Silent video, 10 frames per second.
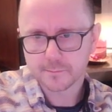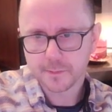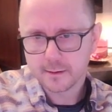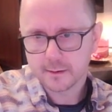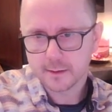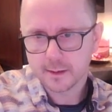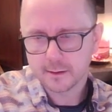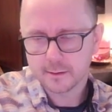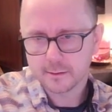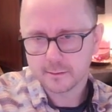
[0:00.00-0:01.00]
and
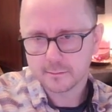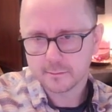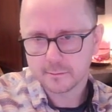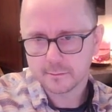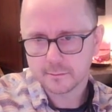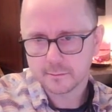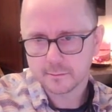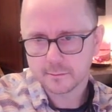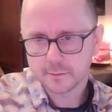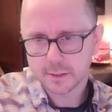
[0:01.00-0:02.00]
then
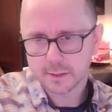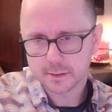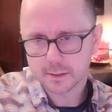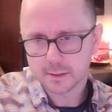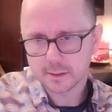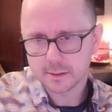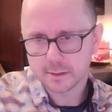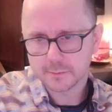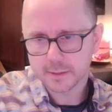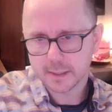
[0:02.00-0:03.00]
she's going to dip
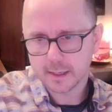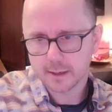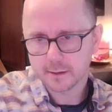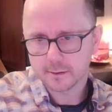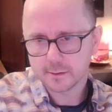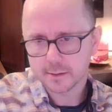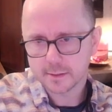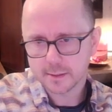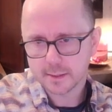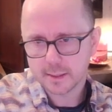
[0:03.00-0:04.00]
down into here because she
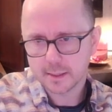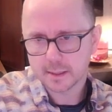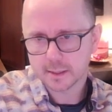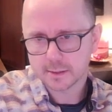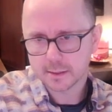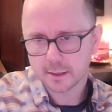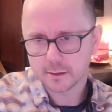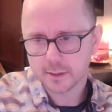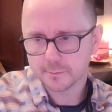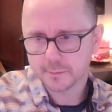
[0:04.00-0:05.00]
can't go straight to 8.
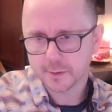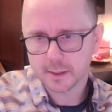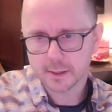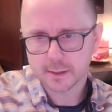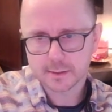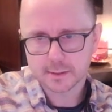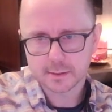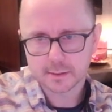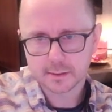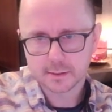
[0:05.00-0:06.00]
But
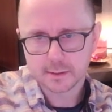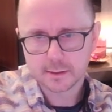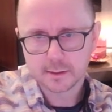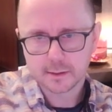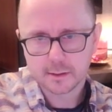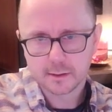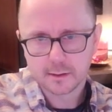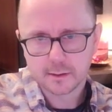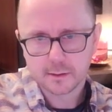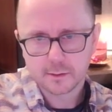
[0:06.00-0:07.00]
what's
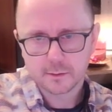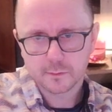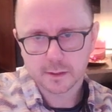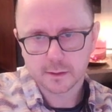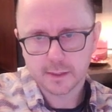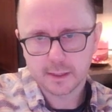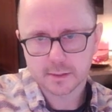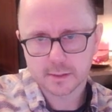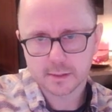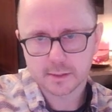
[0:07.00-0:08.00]
going on here, because
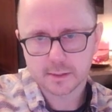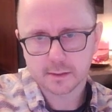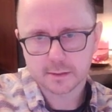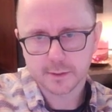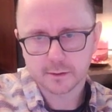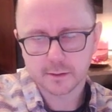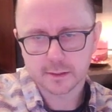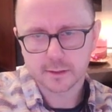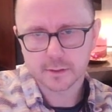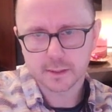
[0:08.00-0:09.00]
this cell has to be close
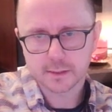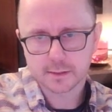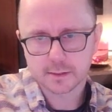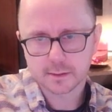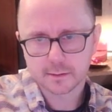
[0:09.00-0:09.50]
enough to this,